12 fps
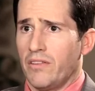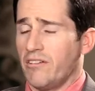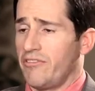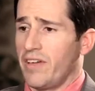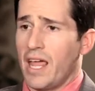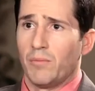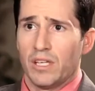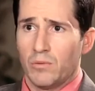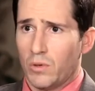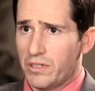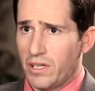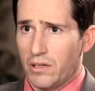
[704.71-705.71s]
their family
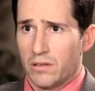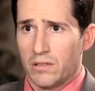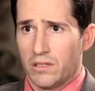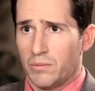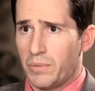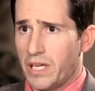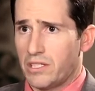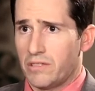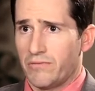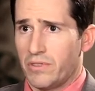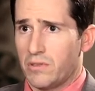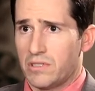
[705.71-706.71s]
will tell you that the
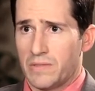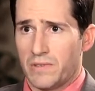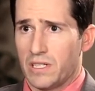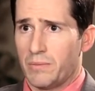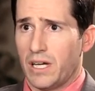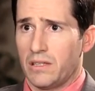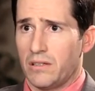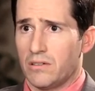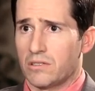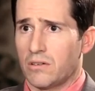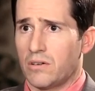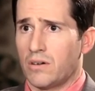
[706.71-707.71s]
patient feels different about their
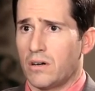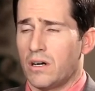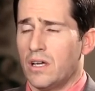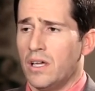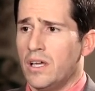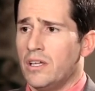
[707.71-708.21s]
scar.